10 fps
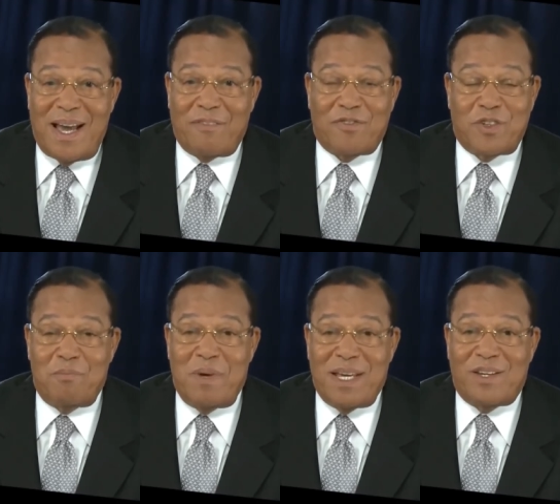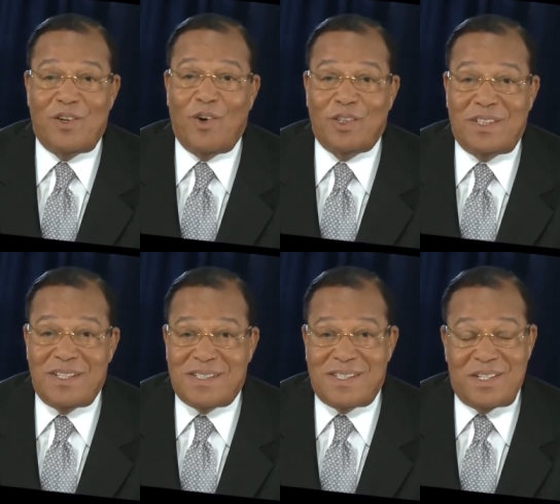have to make your
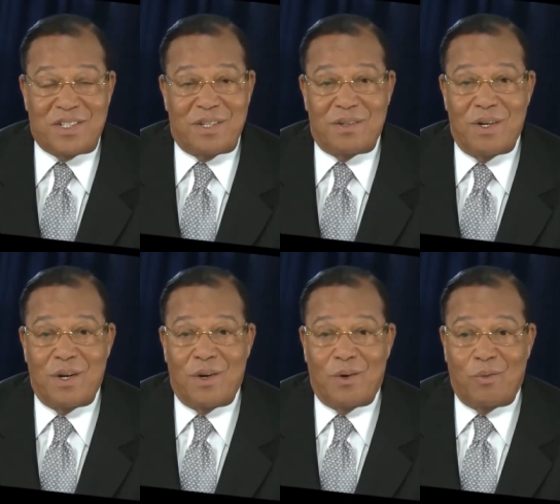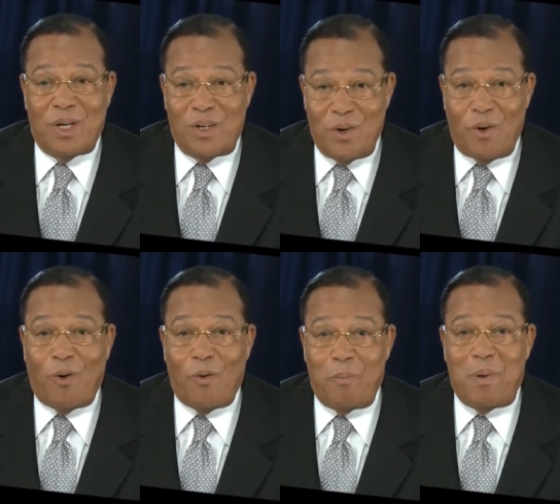decision. Will you
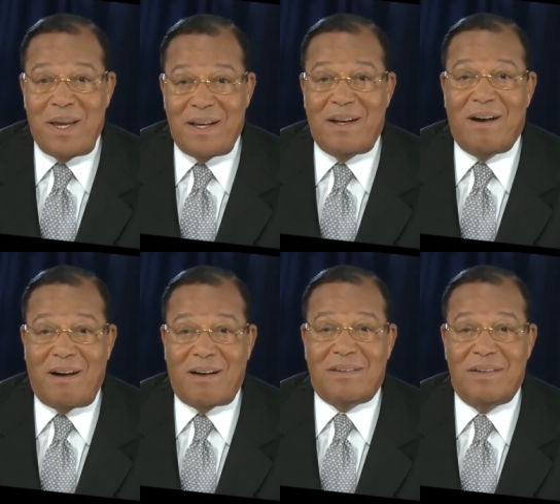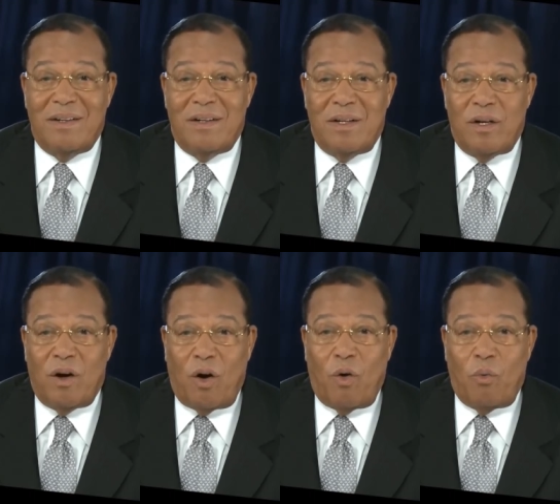obey God,
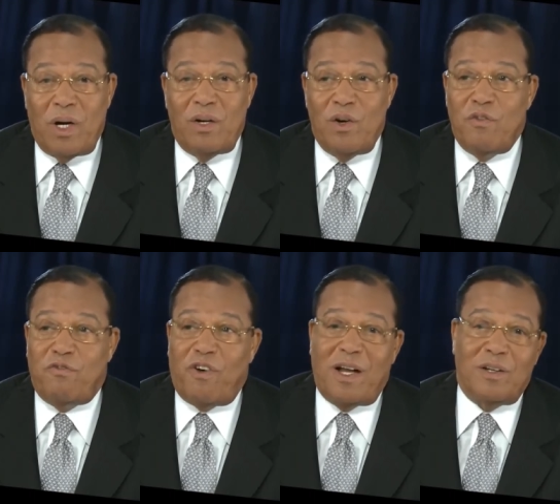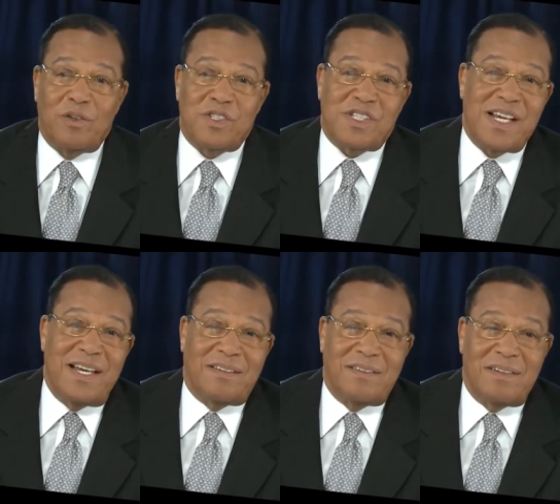or will you follow
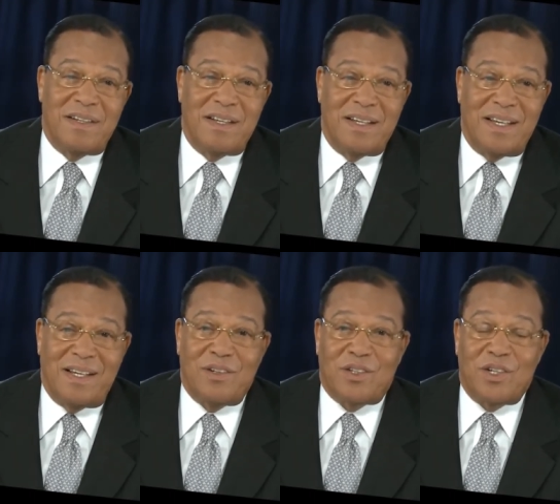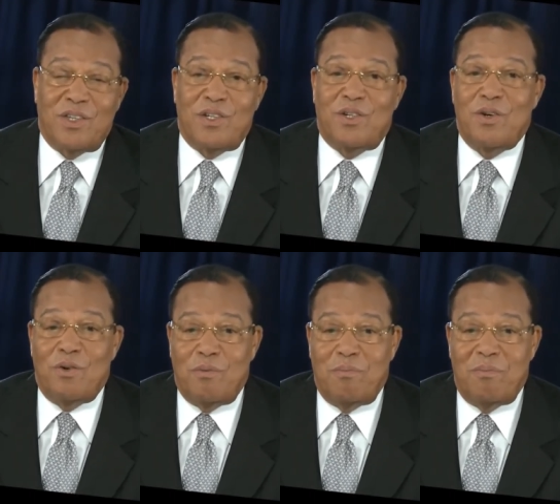Satan into the
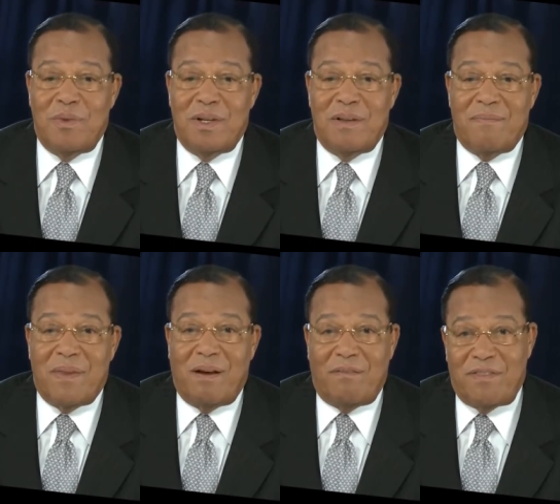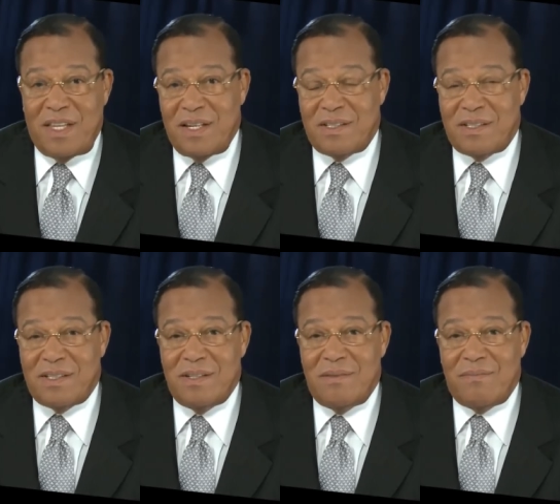doom of
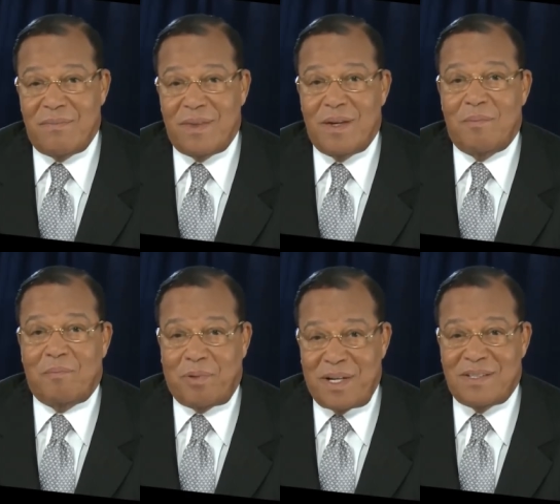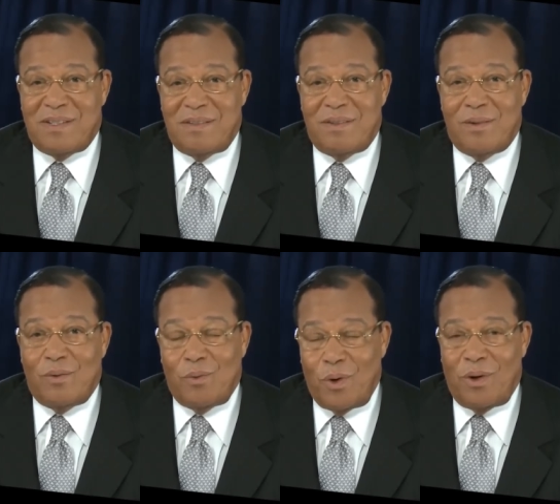this present
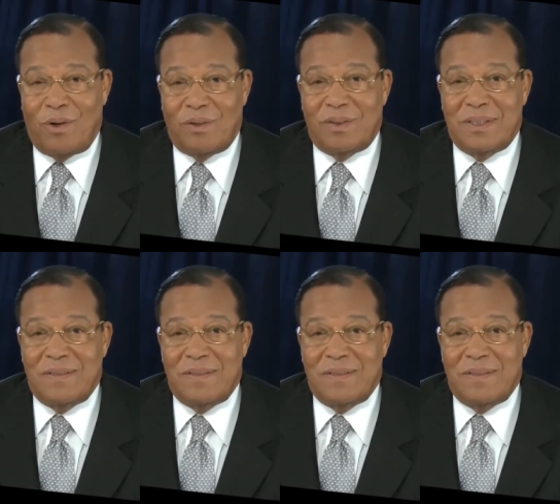world?